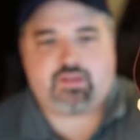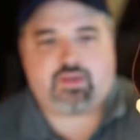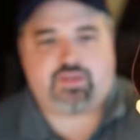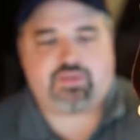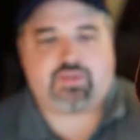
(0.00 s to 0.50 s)

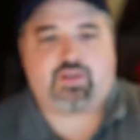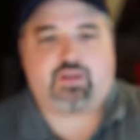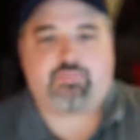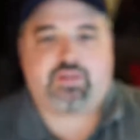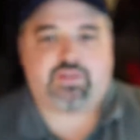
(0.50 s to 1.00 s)
other
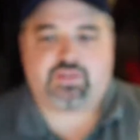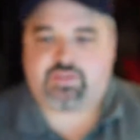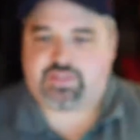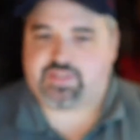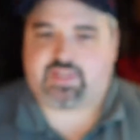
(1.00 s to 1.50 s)
uh, beers of
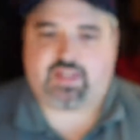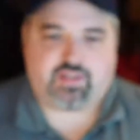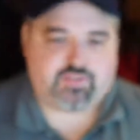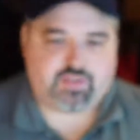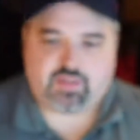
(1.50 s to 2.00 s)
its style.
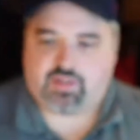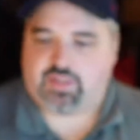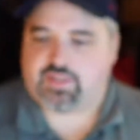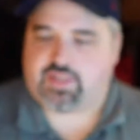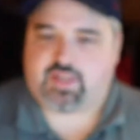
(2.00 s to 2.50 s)
If you're calling
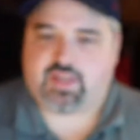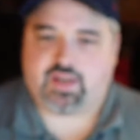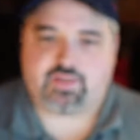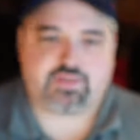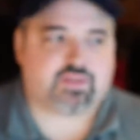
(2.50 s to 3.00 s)
this a
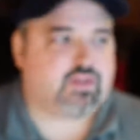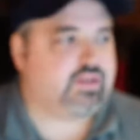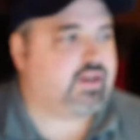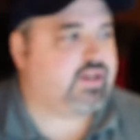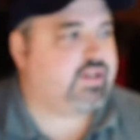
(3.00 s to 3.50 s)
uh, strong
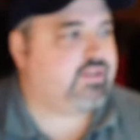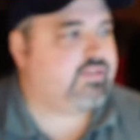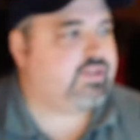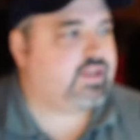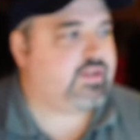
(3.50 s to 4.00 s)
dark
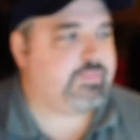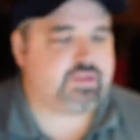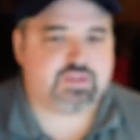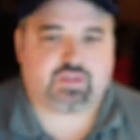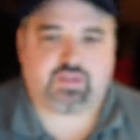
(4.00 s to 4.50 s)
ale, uh, build
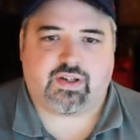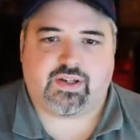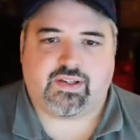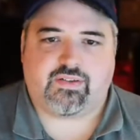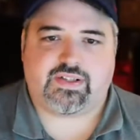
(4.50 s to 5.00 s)
a strong
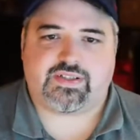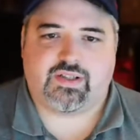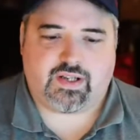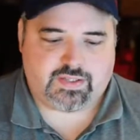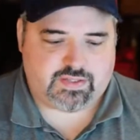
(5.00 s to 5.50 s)
dark ale, it's
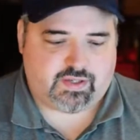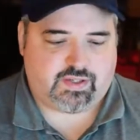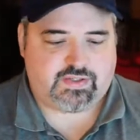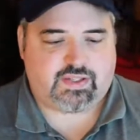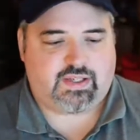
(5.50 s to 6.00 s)
not as
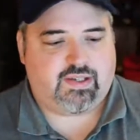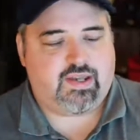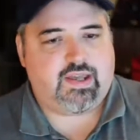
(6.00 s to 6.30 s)
dark as like